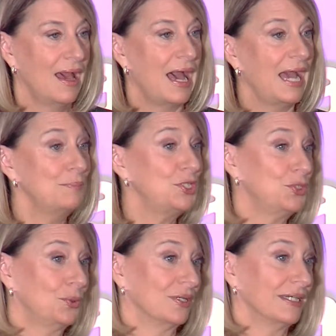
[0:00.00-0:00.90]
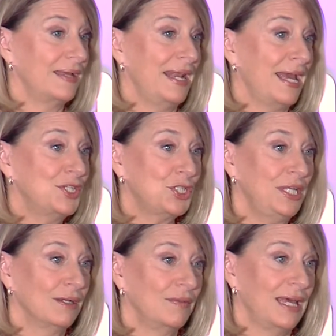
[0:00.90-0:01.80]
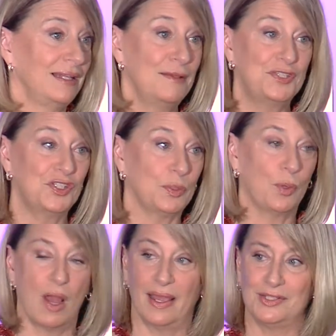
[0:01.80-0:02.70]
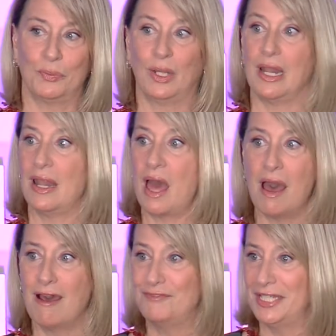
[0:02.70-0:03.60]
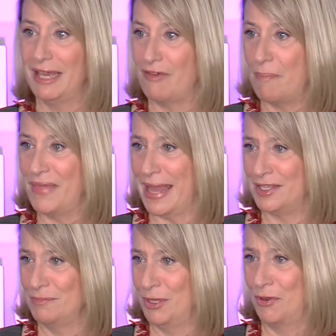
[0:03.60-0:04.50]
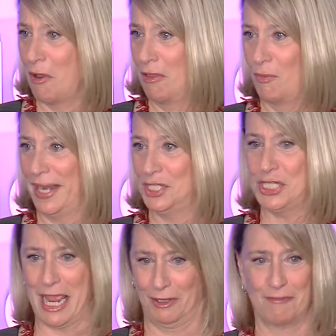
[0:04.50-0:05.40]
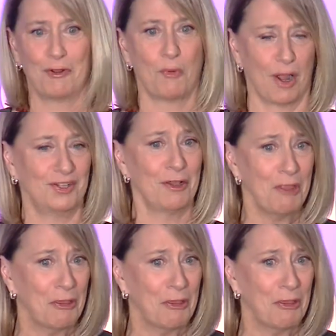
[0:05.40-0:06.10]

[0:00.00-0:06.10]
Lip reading: I'm sure an engineer that lives in Surprise would love to give up that commute all the way to Chandler for work, don't